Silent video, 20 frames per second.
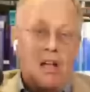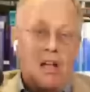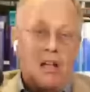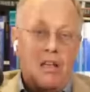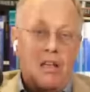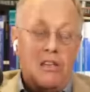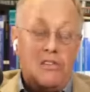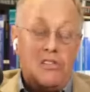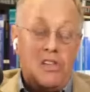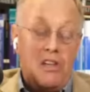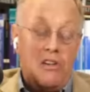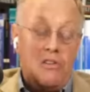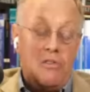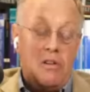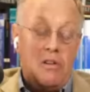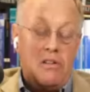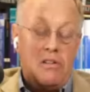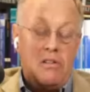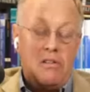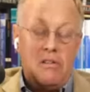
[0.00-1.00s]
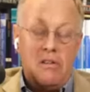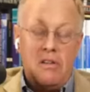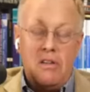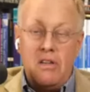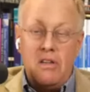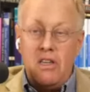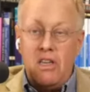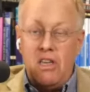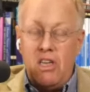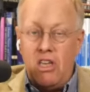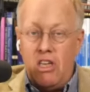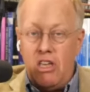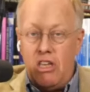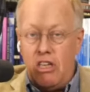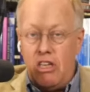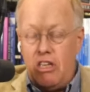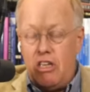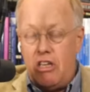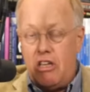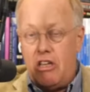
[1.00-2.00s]
ignorant.
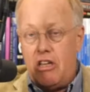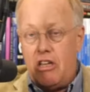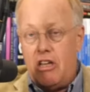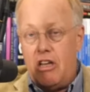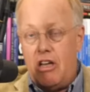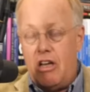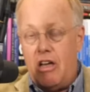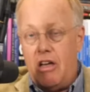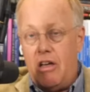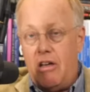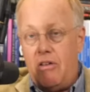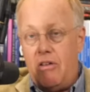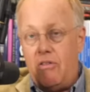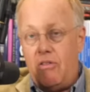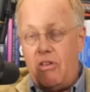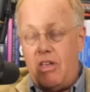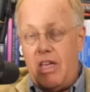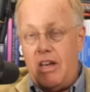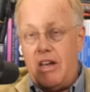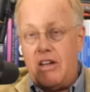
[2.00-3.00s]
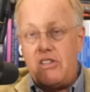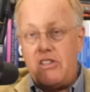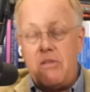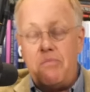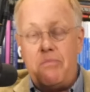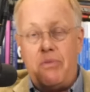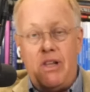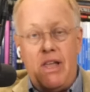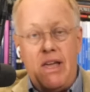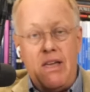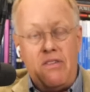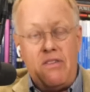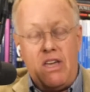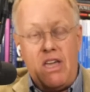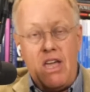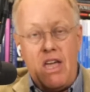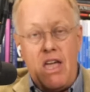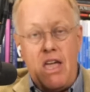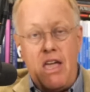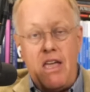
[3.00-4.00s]
He doesn't play the
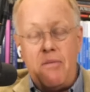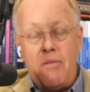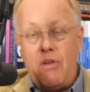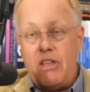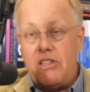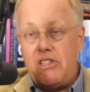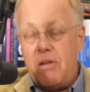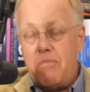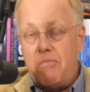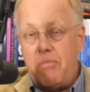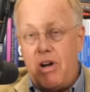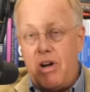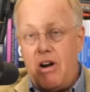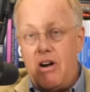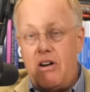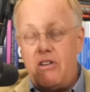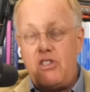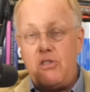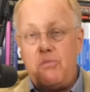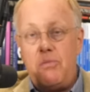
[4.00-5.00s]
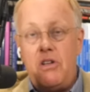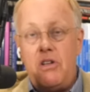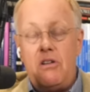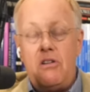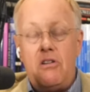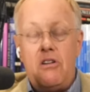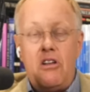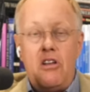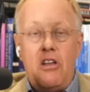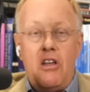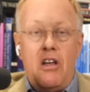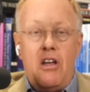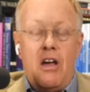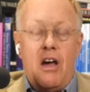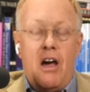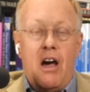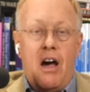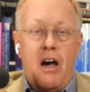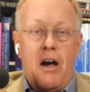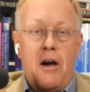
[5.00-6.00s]
game. He's an embarrassment.
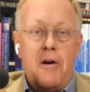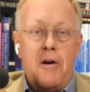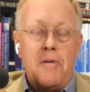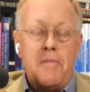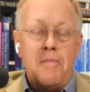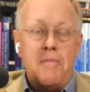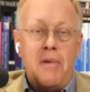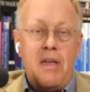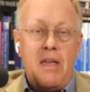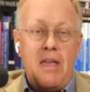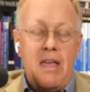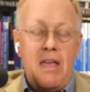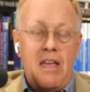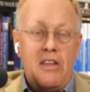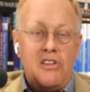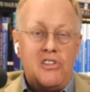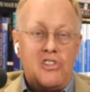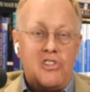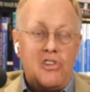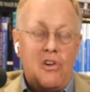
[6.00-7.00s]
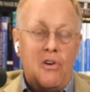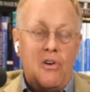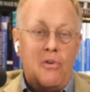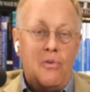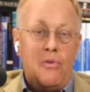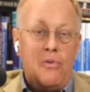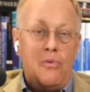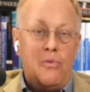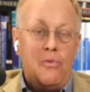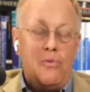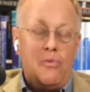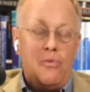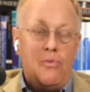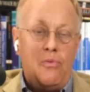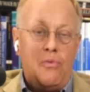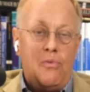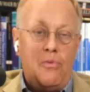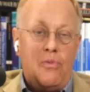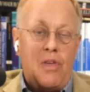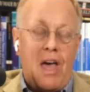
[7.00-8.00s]
And so
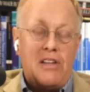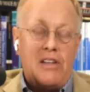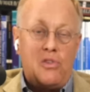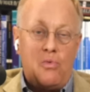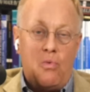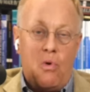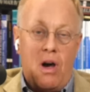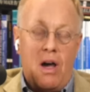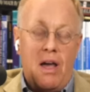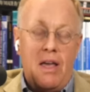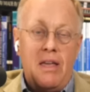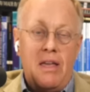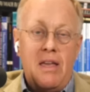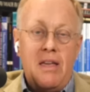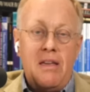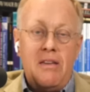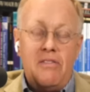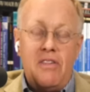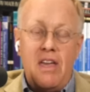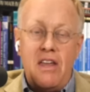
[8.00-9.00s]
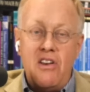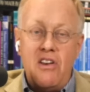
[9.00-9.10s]
that's why they know.